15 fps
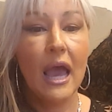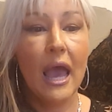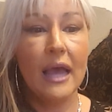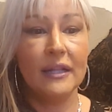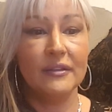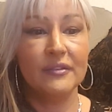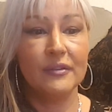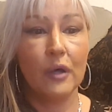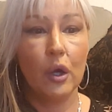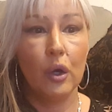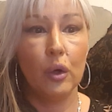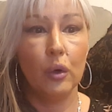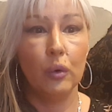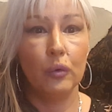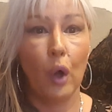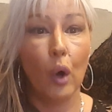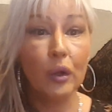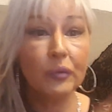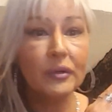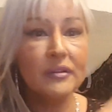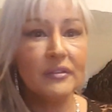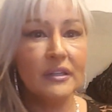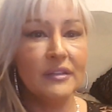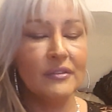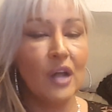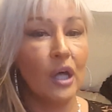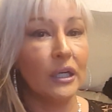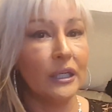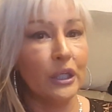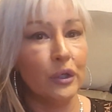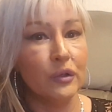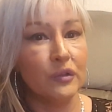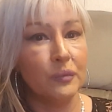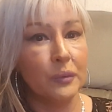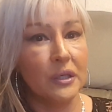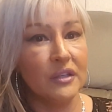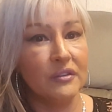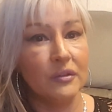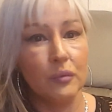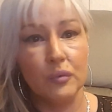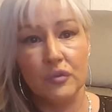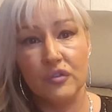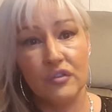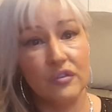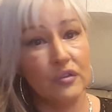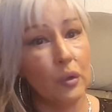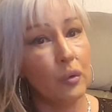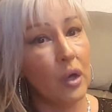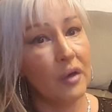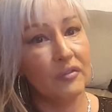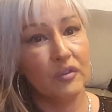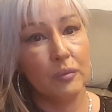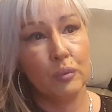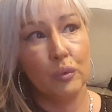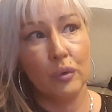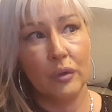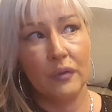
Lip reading: And so the only reason he's not in here is because he was just so comfortable,